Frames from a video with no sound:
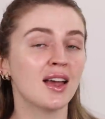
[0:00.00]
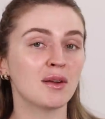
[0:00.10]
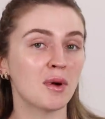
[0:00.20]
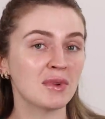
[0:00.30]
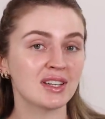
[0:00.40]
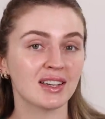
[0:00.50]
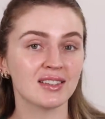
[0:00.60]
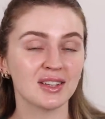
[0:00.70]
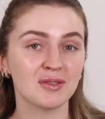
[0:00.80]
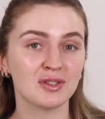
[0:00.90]
and want me to
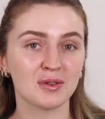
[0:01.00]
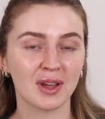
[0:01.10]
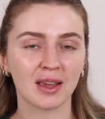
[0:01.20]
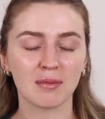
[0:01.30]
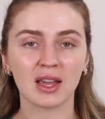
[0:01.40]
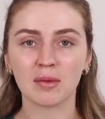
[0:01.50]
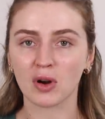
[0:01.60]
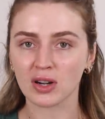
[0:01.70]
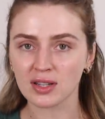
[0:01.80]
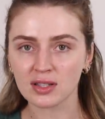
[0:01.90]
continue doing makeup
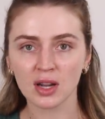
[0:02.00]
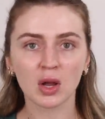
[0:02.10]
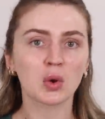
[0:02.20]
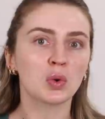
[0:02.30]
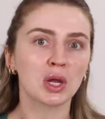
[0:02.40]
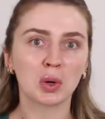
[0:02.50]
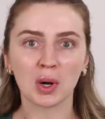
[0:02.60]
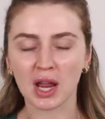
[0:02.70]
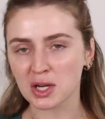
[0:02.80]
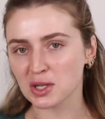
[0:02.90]
artist
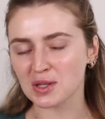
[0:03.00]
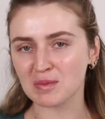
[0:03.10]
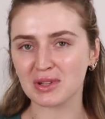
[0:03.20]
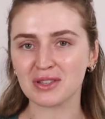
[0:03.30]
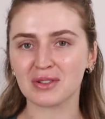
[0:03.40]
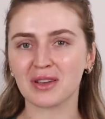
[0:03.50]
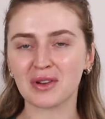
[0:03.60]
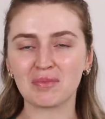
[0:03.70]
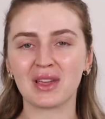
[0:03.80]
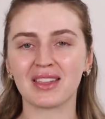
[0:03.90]
recreations, please do give it
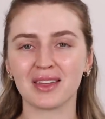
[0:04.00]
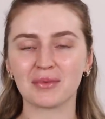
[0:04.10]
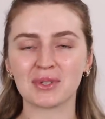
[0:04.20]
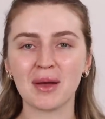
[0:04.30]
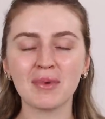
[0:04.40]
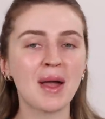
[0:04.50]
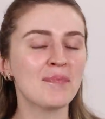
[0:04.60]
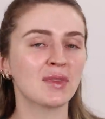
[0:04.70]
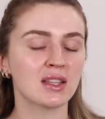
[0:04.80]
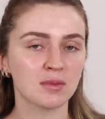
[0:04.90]
a big thumbs up
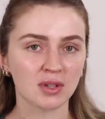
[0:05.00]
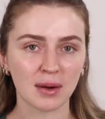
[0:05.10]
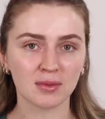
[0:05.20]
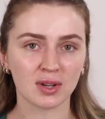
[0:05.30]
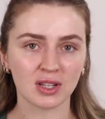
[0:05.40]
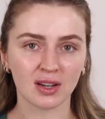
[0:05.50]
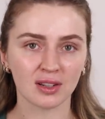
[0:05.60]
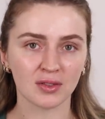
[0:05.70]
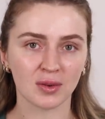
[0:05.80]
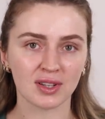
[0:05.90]
and subscribe to my channel
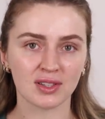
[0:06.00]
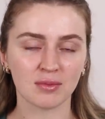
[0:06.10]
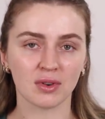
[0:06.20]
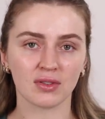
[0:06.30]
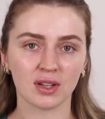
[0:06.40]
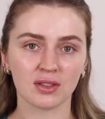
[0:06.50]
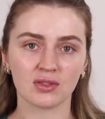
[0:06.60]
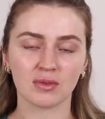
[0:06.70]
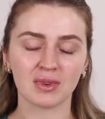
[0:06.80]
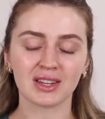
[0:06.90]
if you want to see more
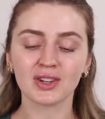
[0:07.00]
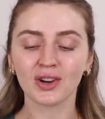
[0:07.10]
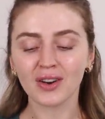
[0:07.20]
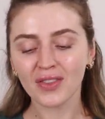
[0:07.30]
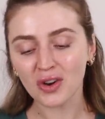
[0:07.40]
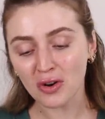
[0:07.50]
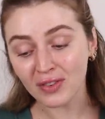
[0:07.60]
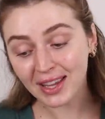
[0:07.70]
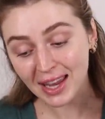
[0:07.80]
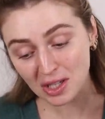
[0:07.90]
videos from me. Turn on the
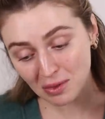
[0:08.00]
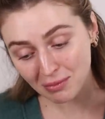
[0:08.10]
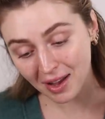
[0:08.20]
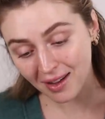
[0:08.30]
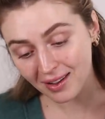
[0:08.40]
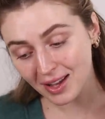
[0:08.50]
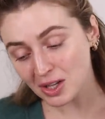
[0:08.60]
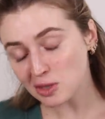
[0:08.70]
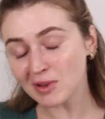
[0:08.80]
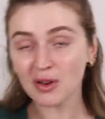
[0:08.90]
notification bell
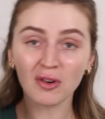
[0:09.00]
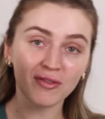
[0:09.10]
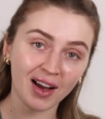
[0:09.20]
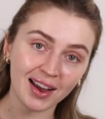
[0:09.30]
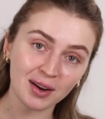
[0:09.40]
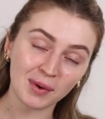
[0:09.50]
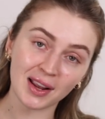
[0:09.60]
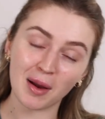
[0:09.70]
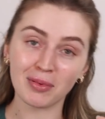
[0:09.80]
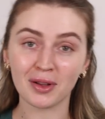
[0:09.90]
to be notified when
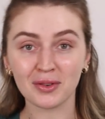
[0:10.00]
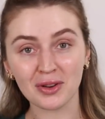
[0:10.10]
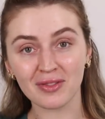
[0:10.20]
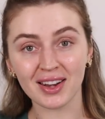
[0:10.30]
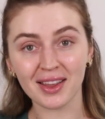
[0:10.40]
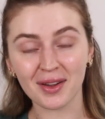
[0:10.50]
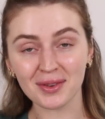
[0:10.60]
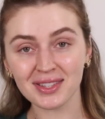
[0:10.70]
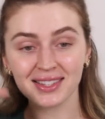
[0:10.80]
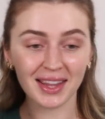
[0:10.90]
I upload new
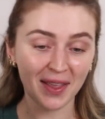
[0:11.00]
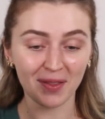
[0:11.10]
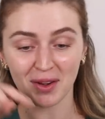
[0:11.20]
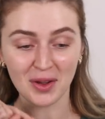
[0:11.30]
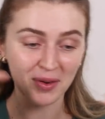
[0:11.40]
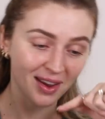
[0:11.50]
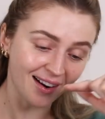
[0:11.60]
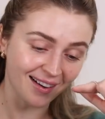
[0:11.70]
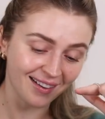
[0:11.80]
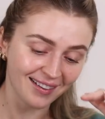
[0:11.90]
videos in the new
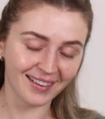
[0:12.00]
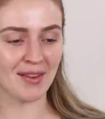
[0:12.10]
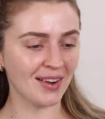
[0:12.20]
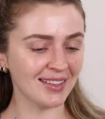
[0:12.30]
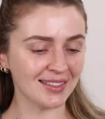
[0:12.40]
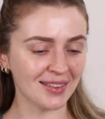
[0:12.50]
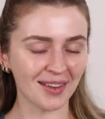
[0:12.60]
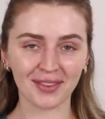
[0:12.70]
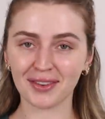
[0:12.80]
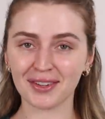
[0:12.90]
year. And my friends,
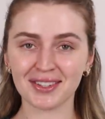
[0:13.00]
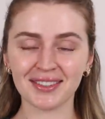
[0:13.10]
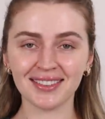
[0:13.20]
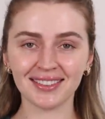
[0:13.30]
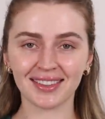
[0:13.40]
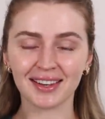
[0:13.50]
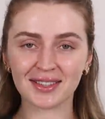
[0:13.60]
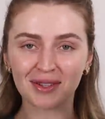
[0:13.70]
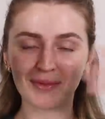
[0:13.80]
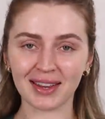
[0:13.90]
without further ado, let us
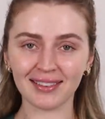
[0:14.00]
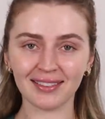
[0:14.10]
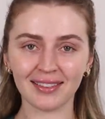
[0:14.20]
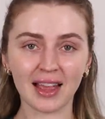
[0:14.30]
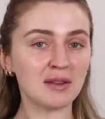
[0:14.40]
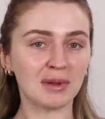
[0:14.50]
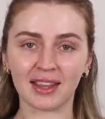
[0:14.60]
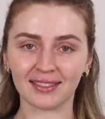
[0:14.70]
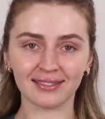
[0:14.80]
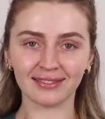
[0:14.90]
zoom in and
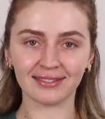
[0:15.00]
begin.